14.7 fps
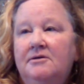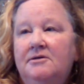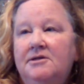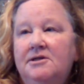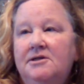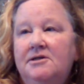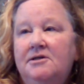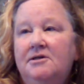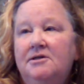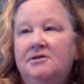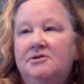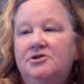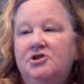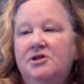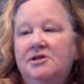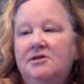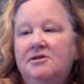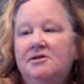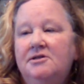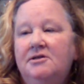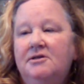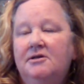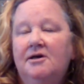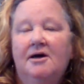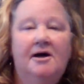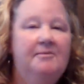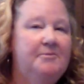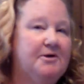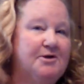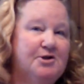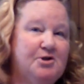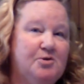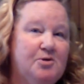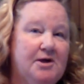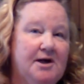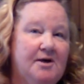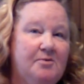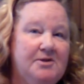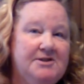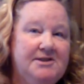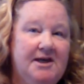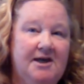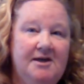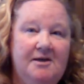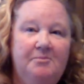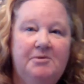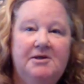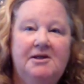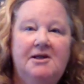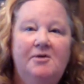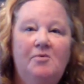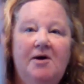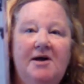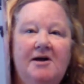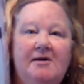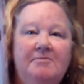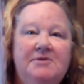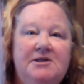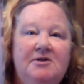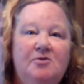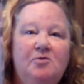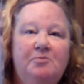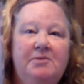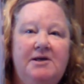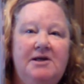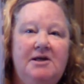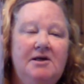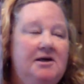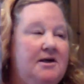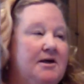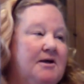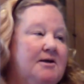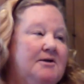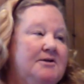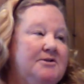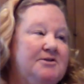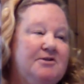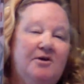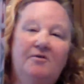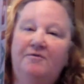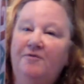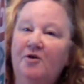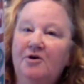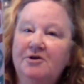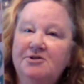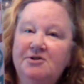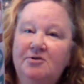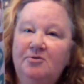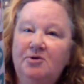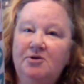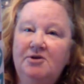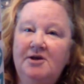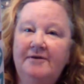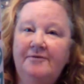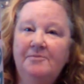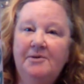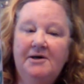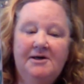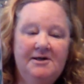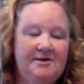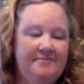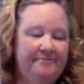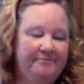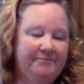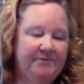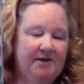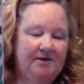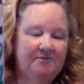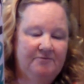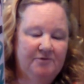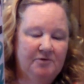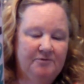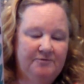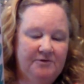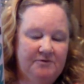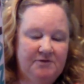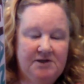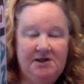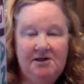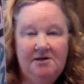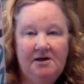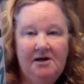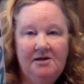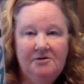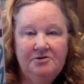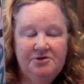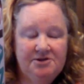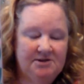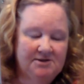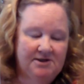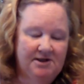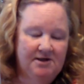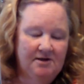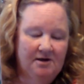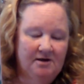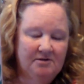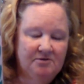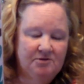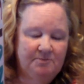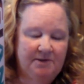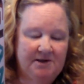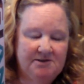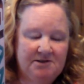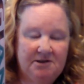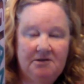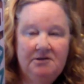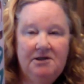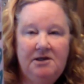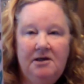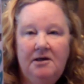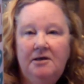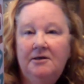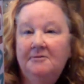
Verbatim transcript: digagent. I'm not sure how we say it, but anyway, I'm tickled pink. So far, so good, everybody. And for $15, $16 basically,